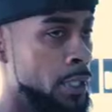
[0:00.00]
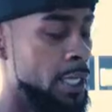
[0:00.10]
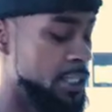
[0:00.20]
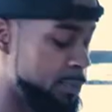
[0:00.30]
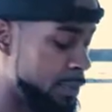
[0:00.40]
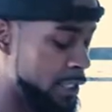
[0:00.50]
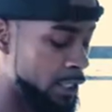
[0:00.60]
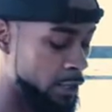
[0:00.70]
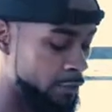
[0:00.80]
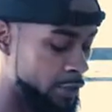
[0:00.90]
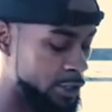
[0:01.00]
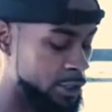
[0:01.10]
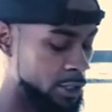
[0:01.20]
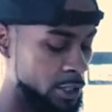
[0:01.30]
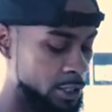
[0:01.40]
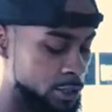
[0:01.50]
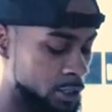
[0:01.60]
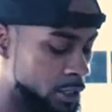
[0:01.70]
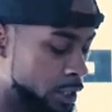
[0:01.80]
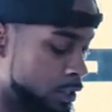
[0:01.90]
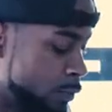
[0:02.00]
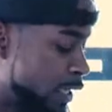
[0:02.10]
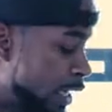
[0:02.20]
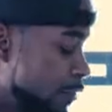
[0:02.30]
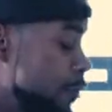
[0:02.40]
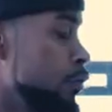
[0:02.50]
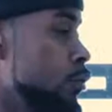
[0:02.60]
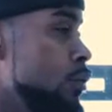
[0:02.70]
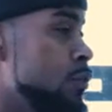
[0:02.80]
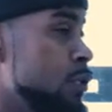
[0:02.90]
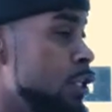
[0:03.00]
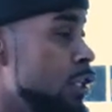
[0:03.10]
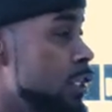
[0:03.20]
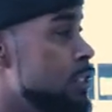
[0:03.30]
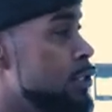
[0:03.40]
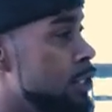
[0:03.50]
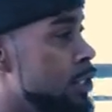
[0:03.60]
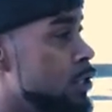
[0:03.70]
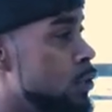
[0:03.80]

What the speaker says: And speaking of concerns, we have a few community concern